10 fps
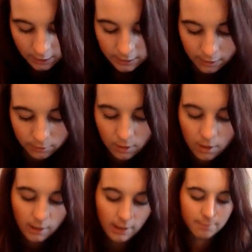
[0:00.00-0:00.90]
Now,
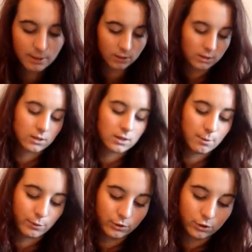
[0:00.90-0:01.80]
it does
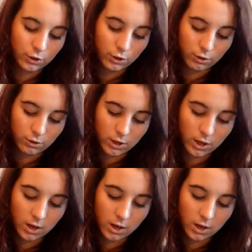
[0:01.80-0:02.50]
come with 2